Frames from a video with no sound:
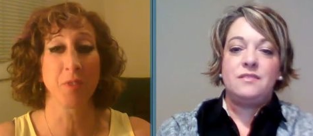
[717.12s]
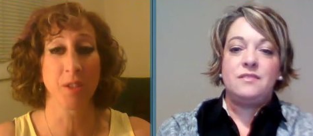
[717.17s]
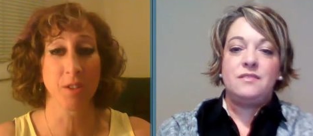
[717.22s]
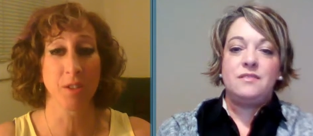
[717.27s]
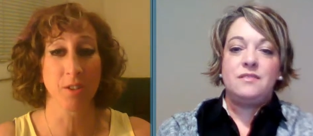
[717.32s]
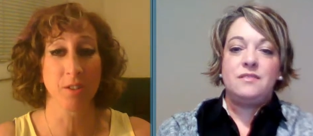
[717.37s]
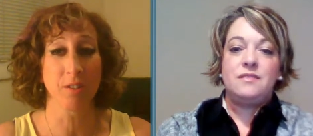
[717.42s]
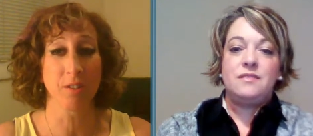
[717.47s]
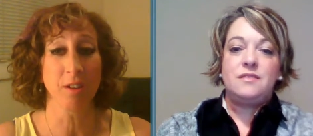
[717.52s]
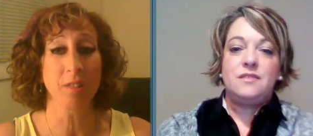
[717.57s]

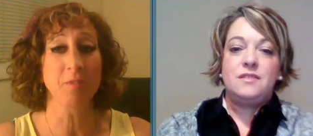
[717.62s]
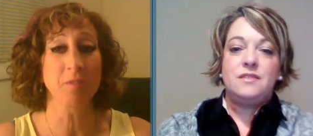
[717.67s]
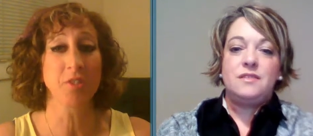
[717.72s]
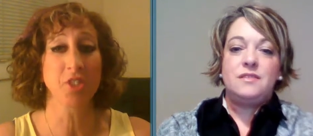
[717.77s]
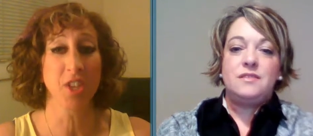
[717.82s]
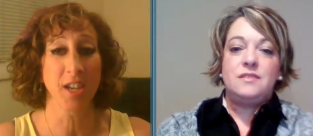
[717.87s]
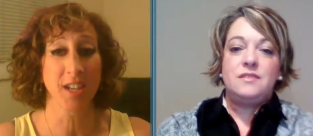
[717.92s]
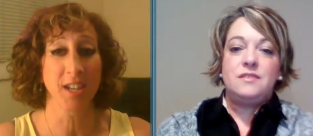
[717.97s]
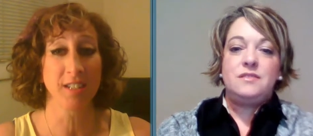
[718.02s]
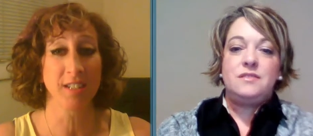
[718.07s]
Speaker 1: fear of
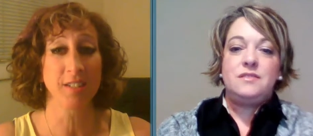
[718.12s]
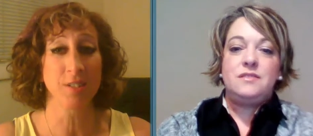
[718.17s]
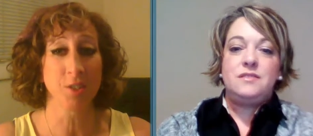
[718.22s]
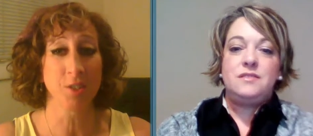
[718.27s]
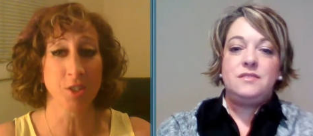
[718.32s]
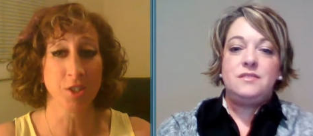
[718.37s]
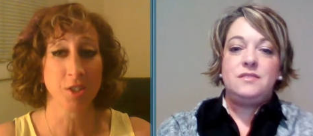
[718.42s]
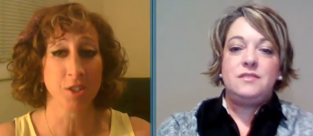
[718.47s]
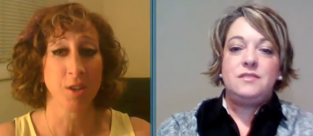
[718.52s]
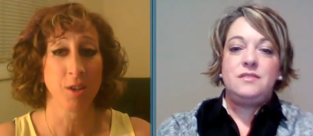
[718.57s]

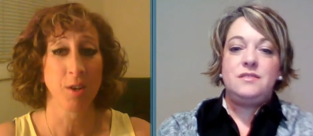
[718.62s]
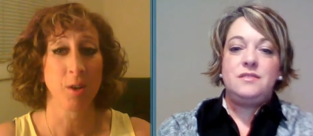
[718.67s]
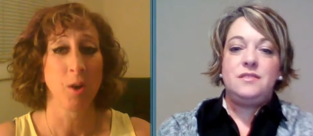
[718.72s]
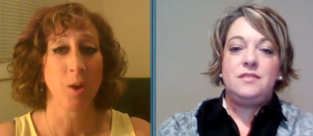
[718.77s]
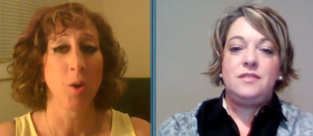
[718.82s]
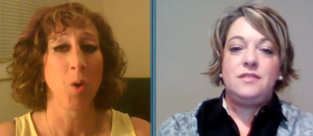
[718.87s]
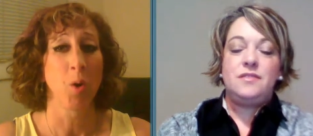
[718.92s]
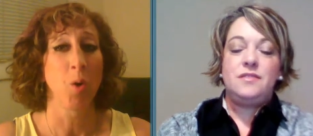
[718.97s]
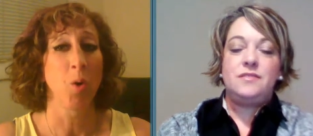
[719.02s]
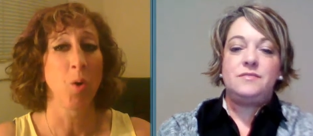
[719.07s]
change,
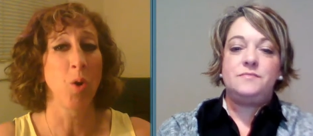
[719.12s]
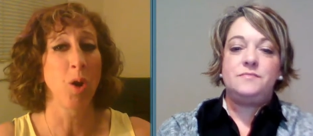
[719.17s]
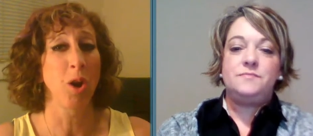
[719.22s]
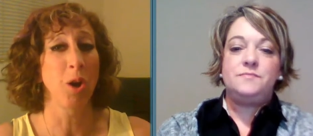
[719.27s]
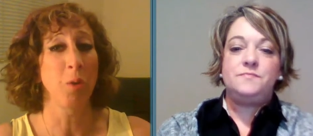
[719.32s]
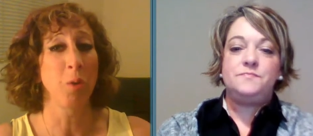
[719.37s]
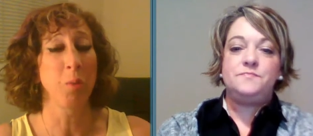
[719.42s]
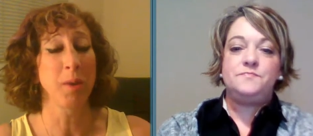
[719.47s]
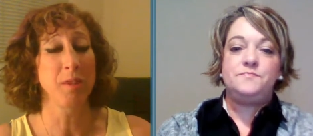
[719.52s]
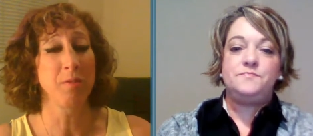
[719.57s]
or
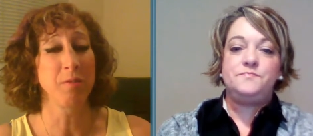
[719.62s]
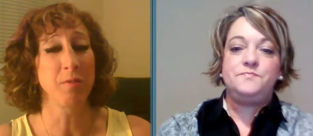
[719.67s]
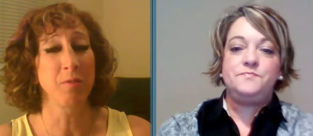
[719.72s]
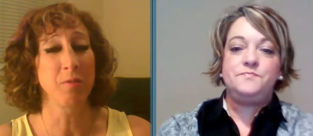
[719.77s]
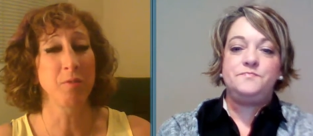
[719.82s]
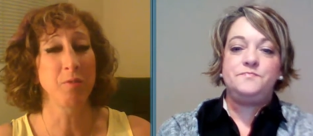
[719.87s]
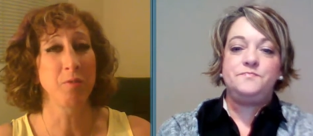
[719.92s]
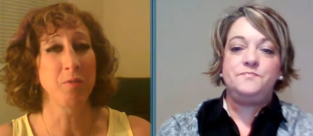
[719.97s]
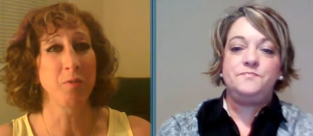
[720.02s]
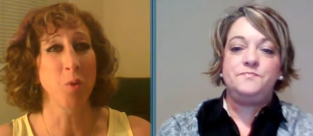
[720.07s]
are we,
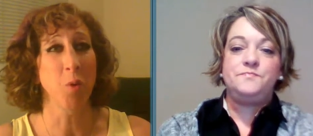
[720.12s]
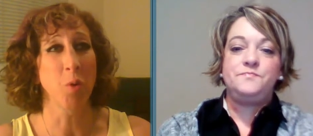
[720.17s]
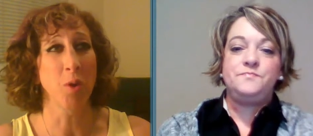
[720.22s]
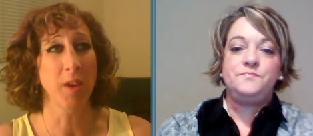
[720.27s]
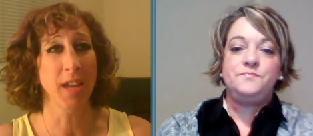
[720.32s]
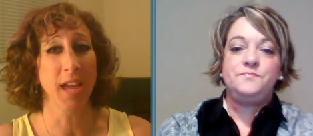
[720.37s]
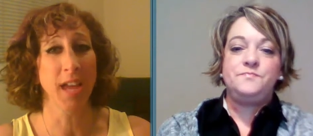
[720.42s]
or